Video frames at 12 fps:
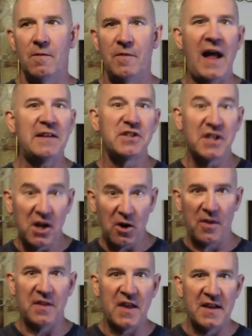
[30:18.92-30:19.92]
That's the gear
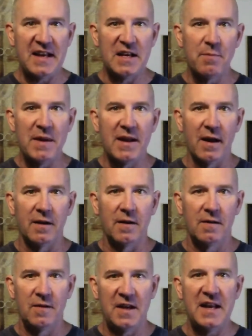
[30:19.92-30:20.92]
that they need to be in.
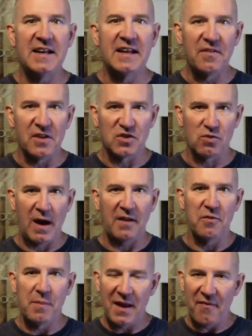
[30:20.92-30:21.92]
They need to get the
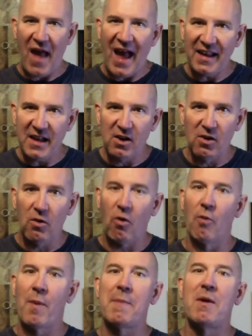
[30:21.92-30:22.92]
strength to be in that gear
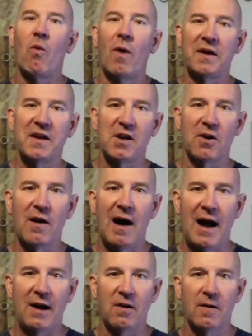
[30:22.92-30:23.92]
or maybe one gear
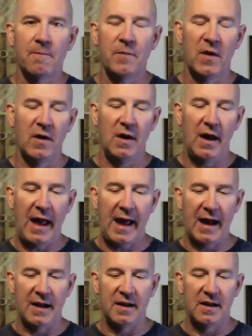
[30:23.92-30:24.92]
higher.
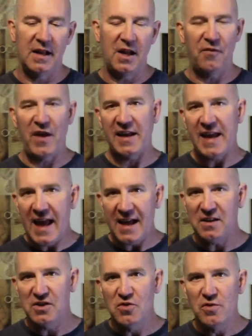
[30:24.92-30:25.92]
And if they
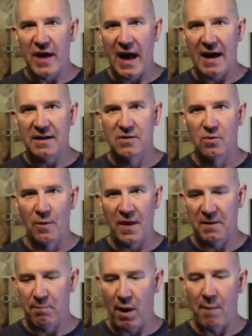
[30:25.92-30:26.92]
can't do that, when
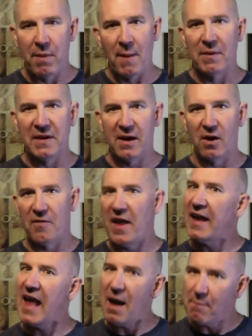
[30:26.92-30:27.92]
they bump up a gear and
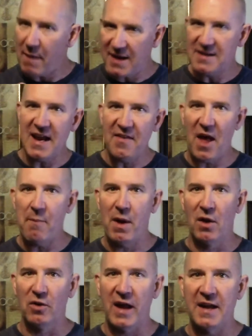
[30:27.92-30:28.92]
they can't maintain that
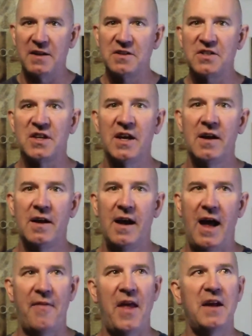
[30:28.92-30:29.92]
pedal cadence
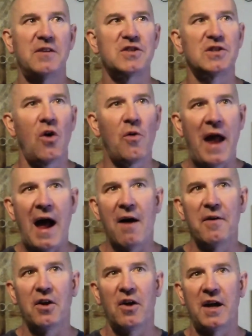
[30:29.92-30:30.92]
and they slow
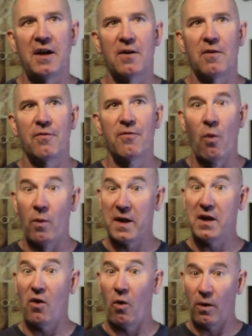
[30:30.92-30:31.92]
down to like
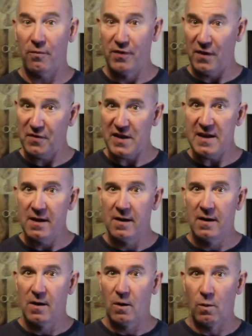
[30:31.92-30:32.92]
40 or 50
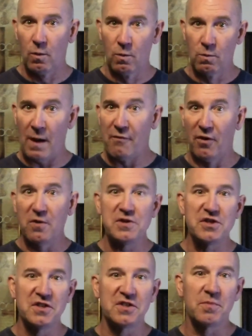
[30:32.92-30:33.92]

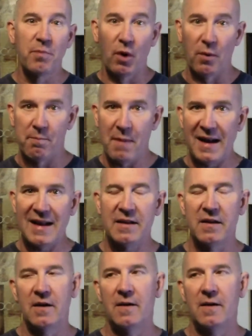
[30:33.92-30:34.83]
revolutions per minute,